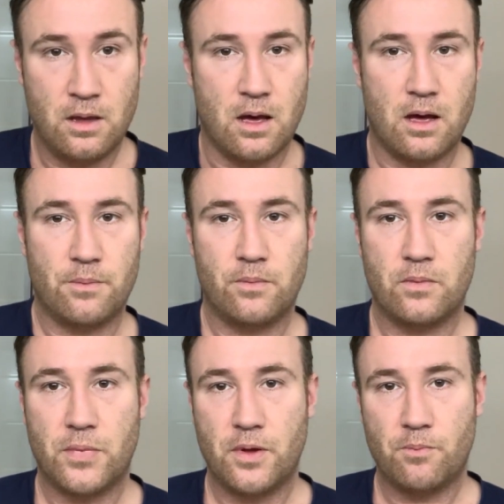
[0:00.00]

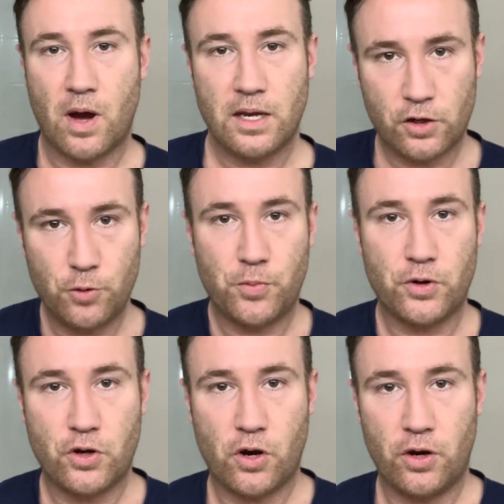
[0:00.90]
My coupon
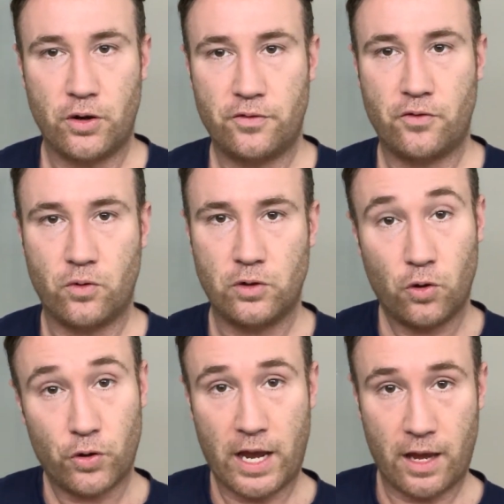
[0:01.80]
code for
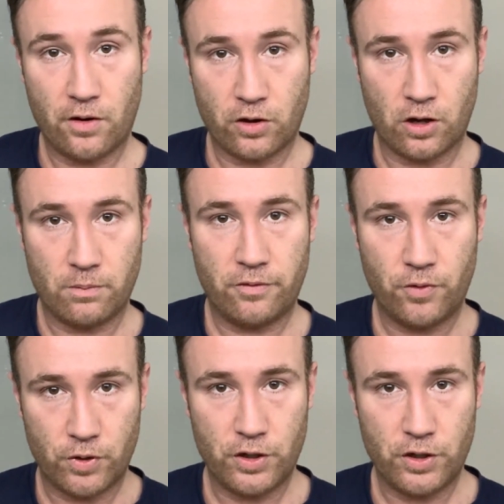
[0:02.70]
lordhair.com, if you want